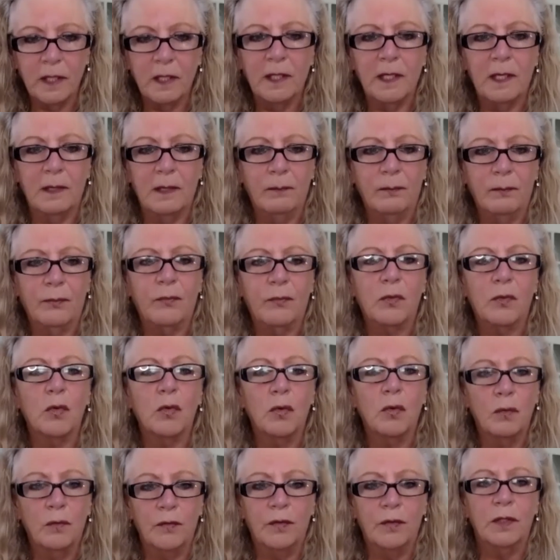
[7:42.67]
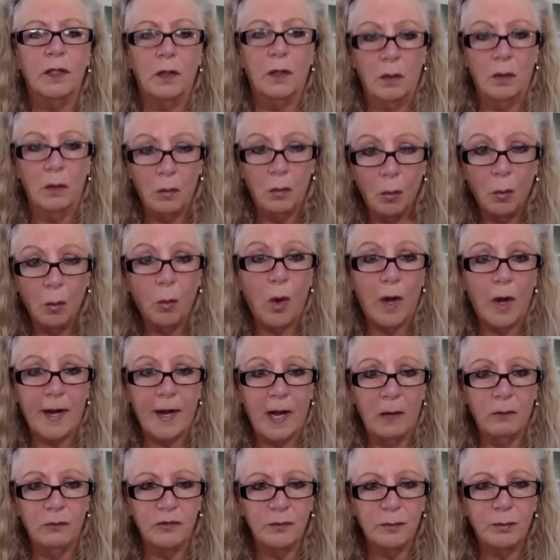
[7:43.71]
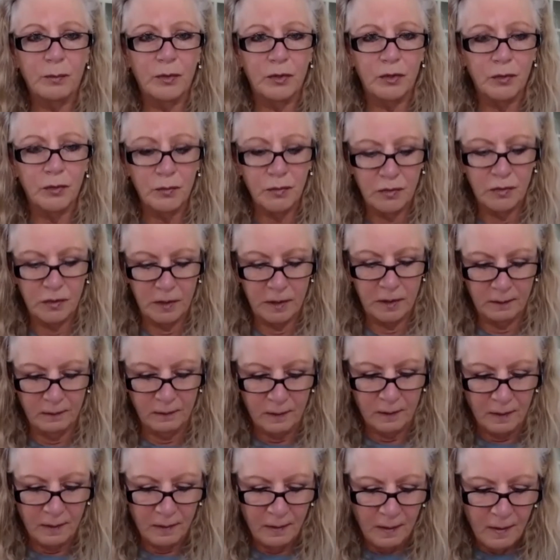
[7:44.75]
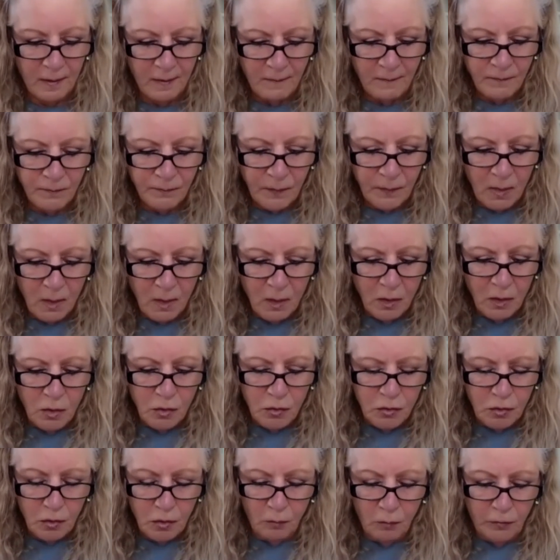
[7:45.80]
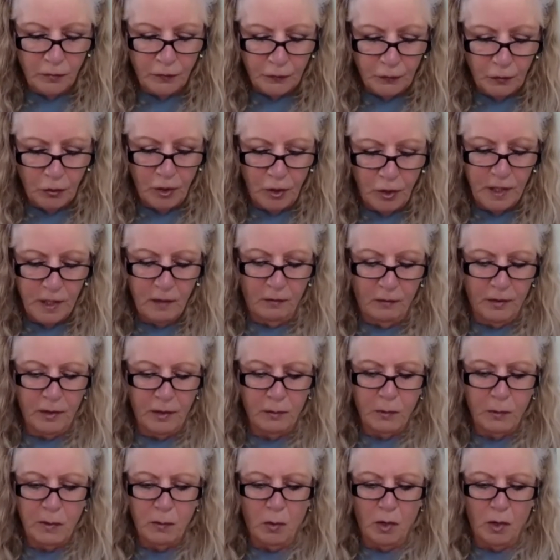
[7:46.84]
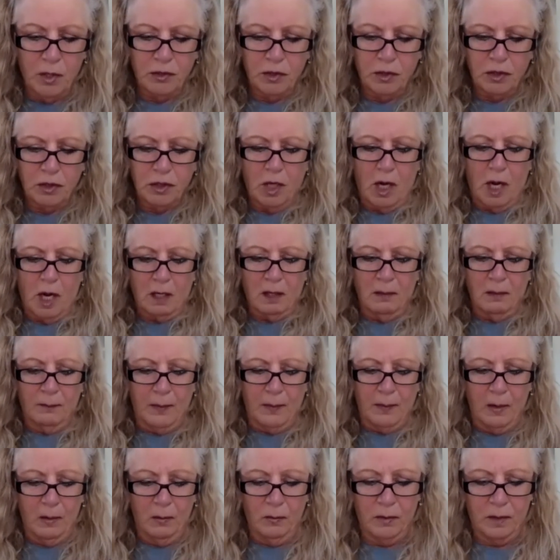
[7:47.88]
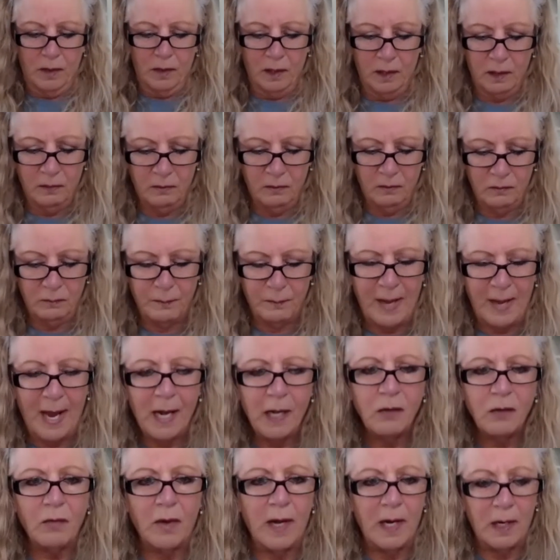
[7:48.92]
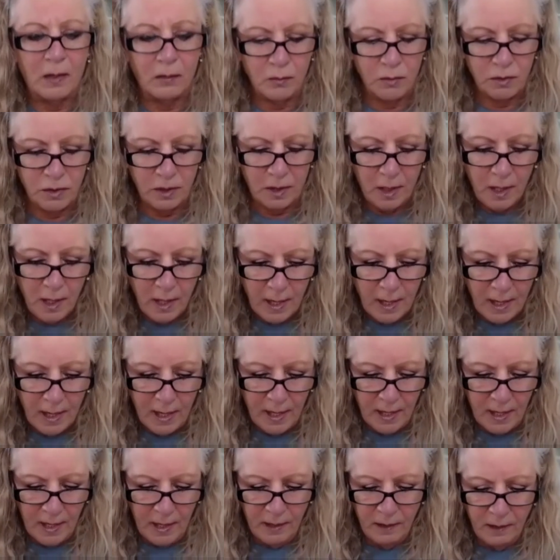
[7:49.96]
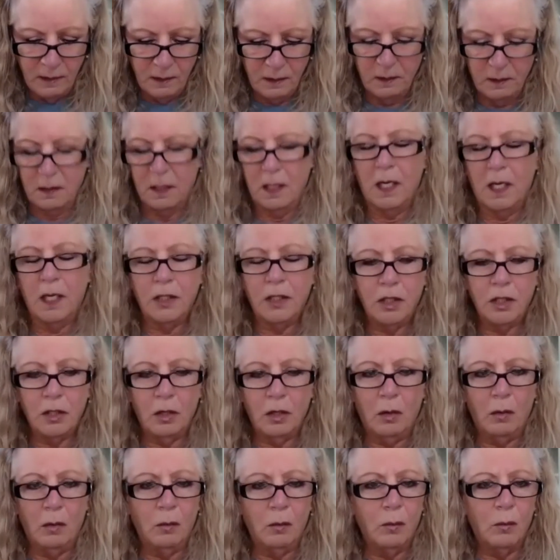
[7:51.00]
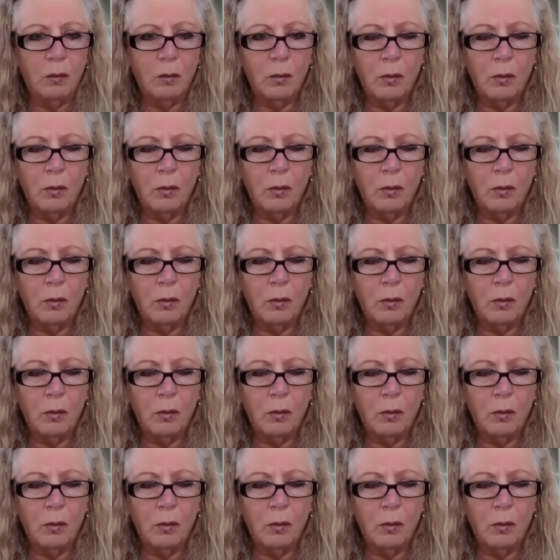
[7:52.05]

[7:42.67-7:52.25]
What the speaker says: improved what I was producing. Mm-hmm. So the third area we wanted to talk about is background. And, you know,